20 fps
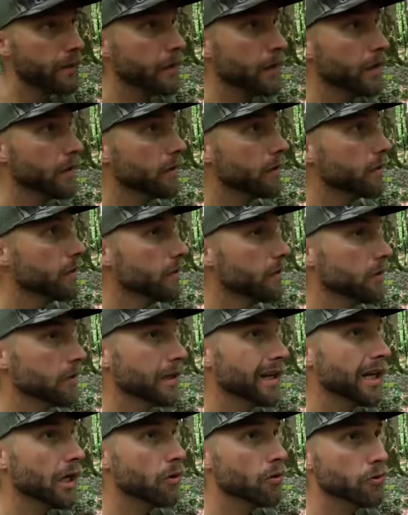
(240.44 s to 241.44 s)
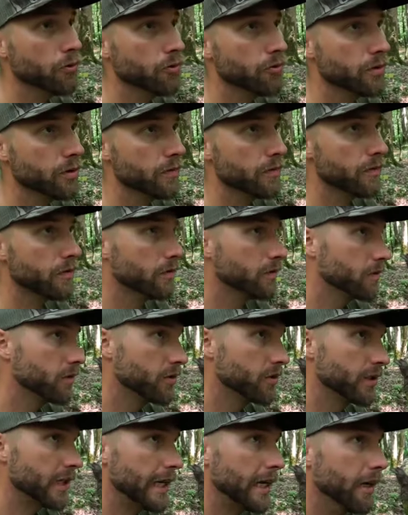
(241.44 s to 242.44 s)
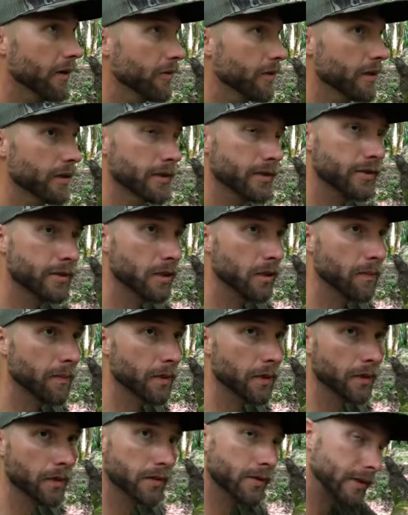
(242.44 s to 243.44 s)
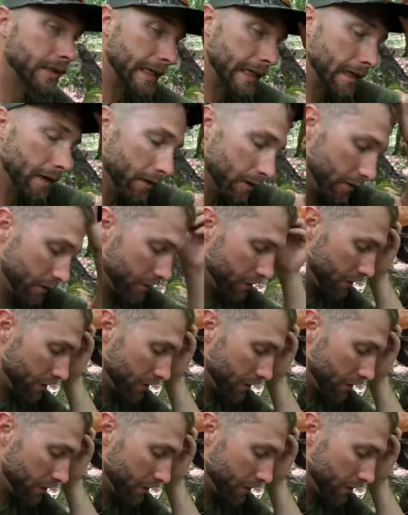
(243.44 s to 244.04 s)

the lows of scouting in the summer, or scouting in